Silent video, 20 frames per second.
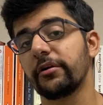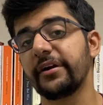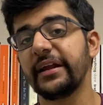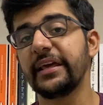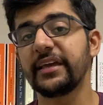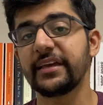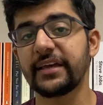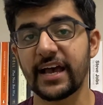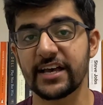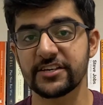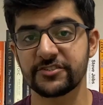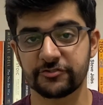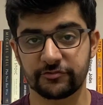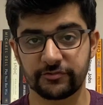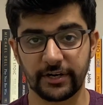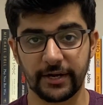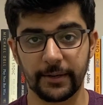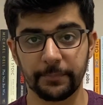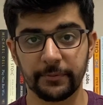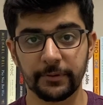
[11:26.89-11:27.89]
already
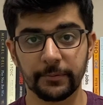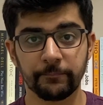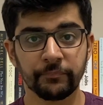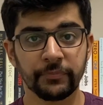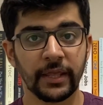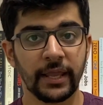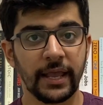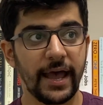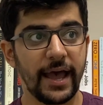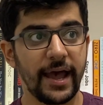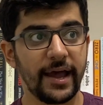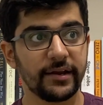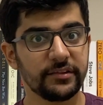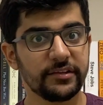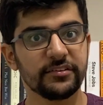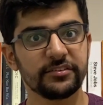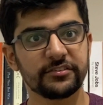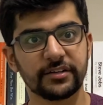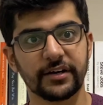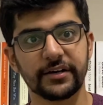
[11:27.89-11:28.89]
cash strapped,
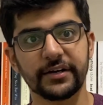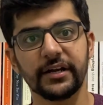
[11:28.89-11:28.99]
and this